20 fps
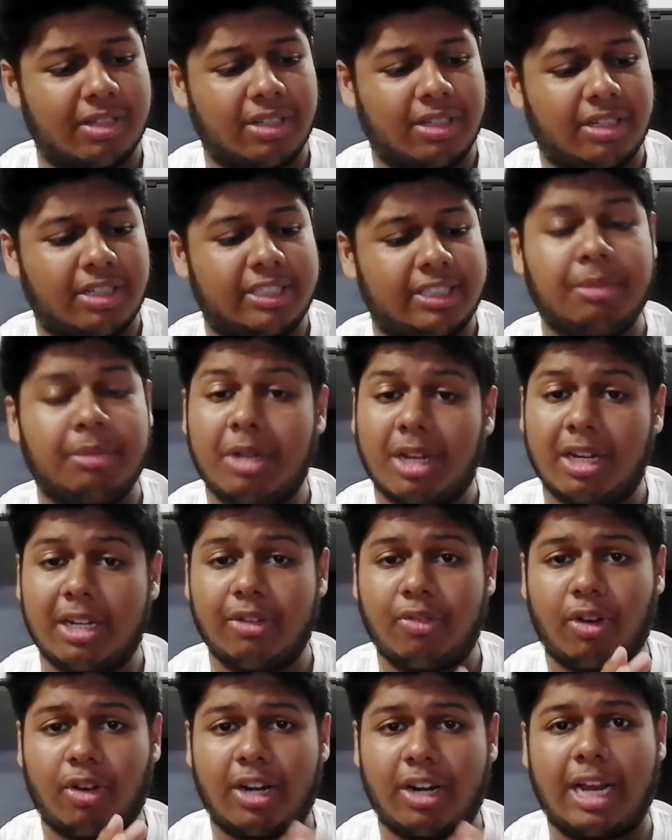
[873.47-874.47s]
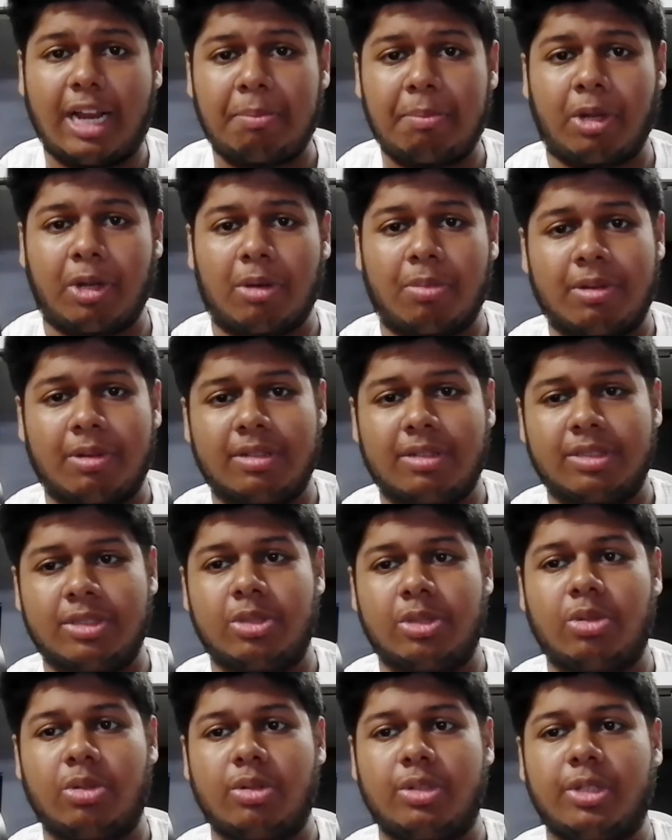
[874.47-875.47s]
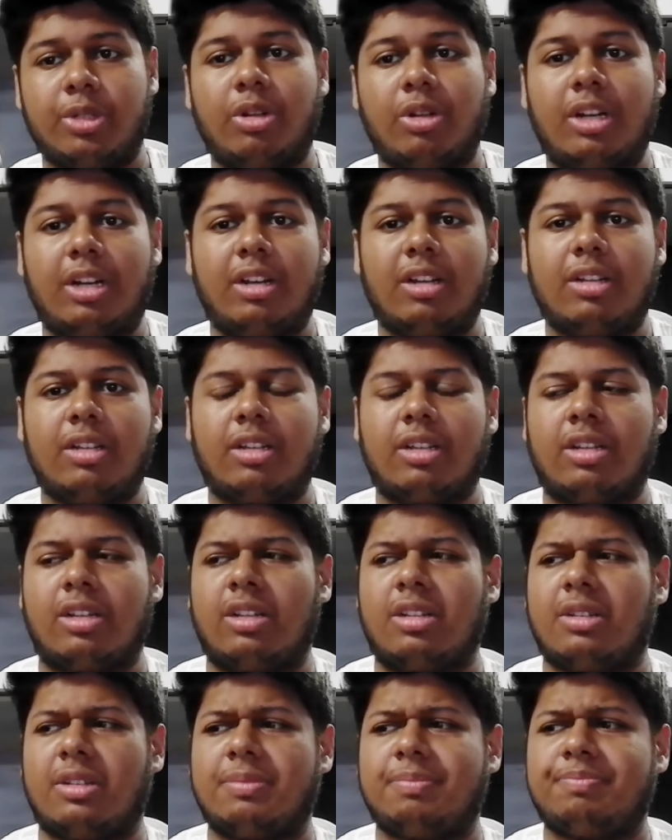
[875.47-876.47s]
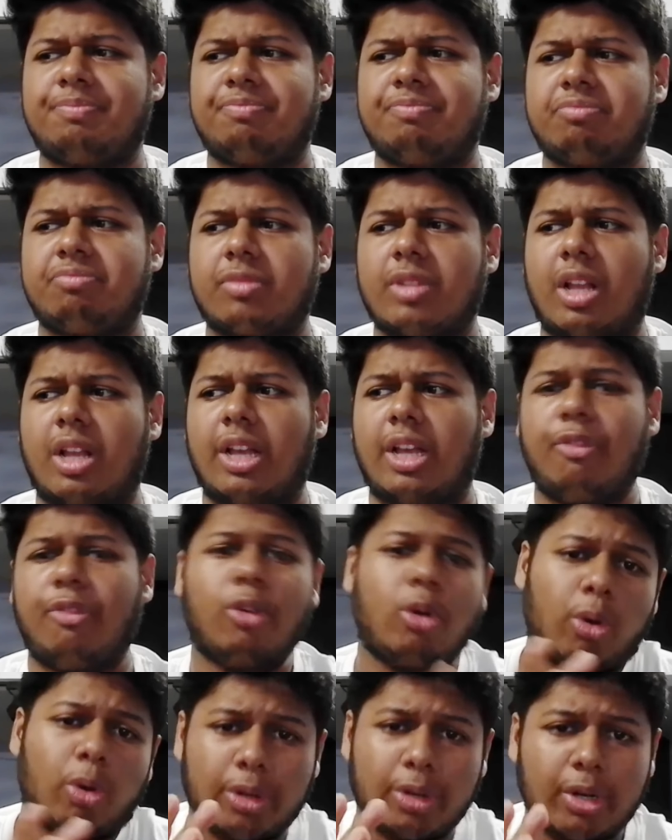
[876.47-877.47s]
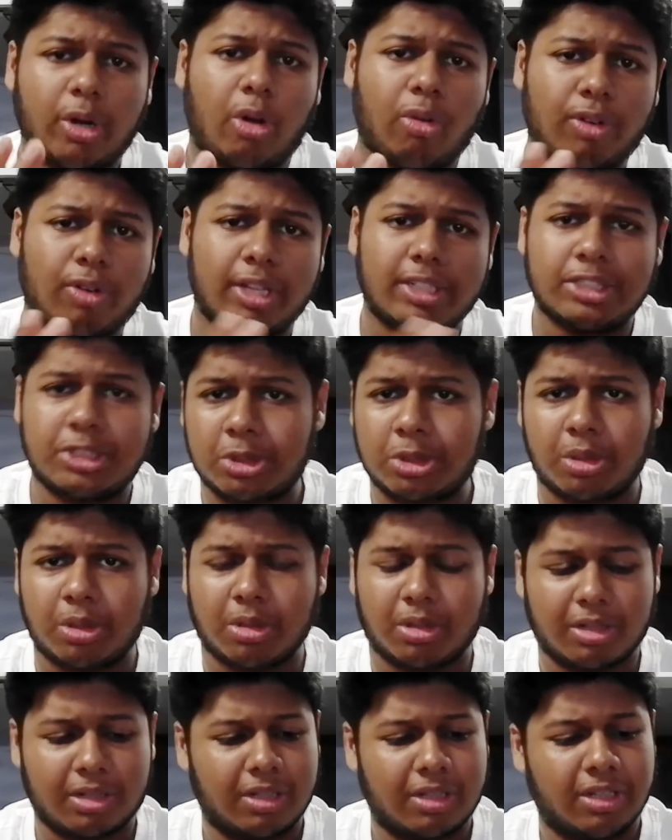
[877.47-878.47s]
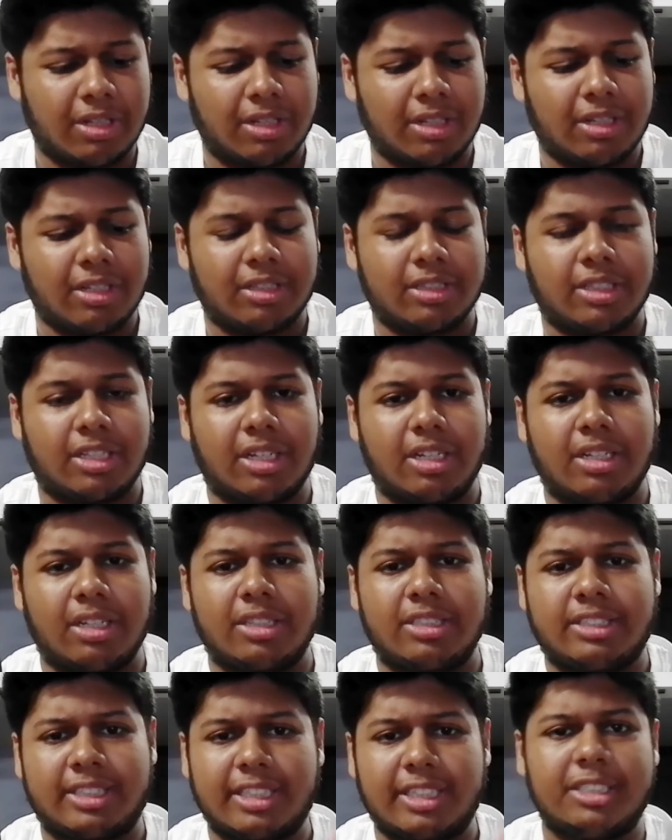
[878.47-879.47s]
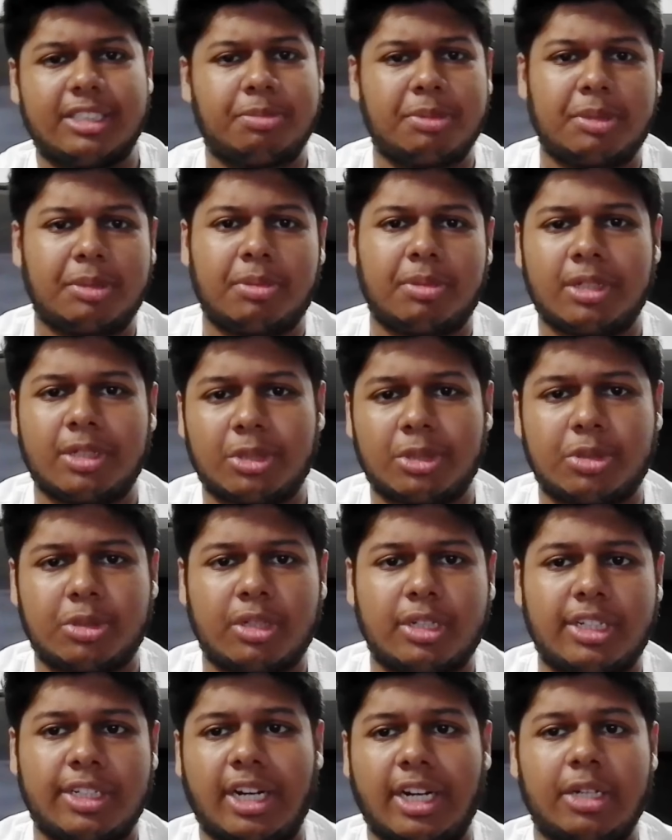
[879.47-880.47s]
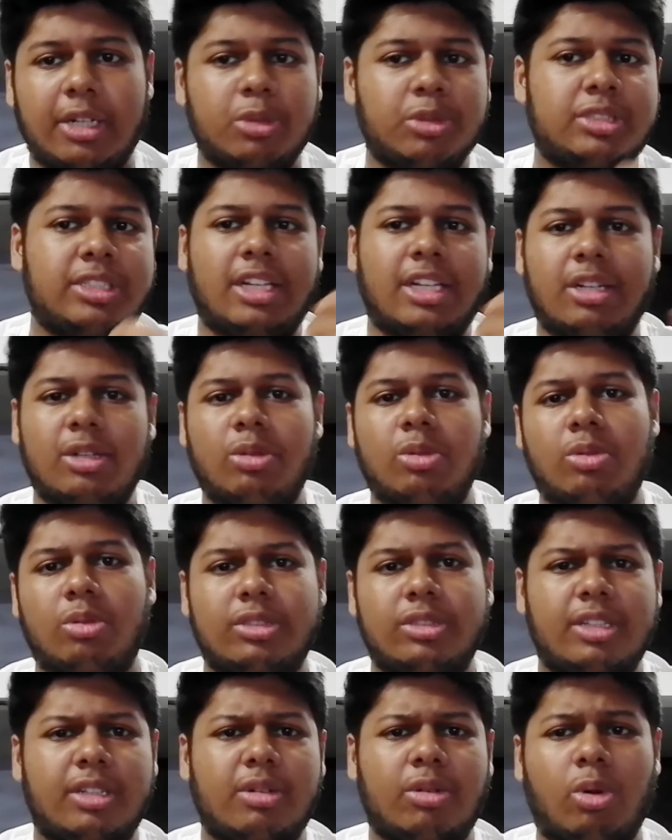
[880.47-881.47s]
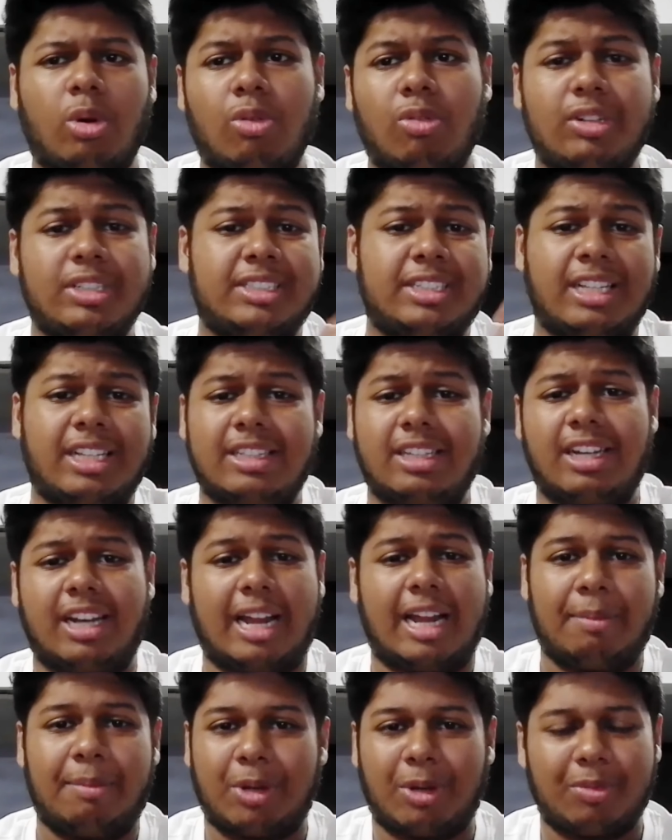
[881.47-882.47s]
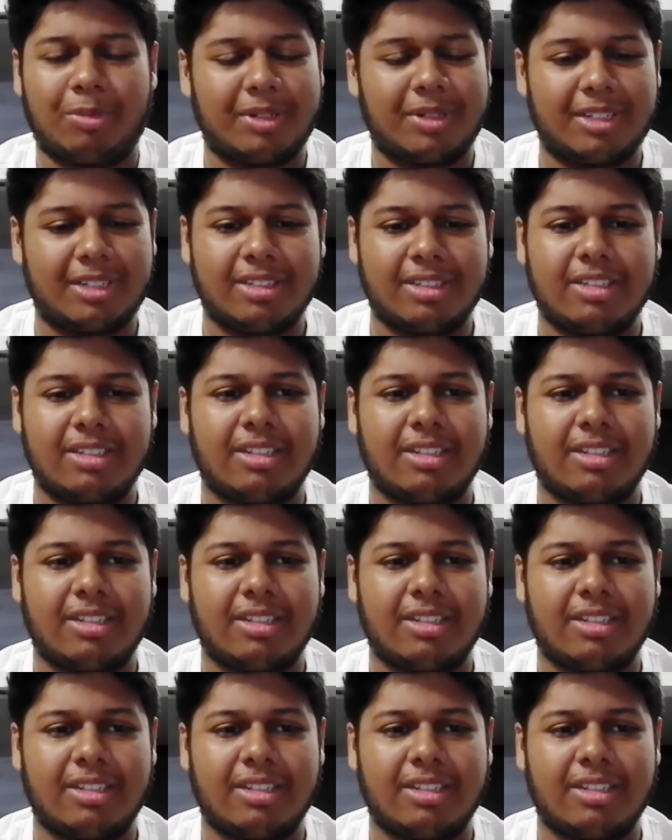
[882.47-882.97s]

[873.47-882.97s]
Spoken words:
Similarly for a laptop. So if you go to an offline store, the salespeople usually try to they oversell the laptop in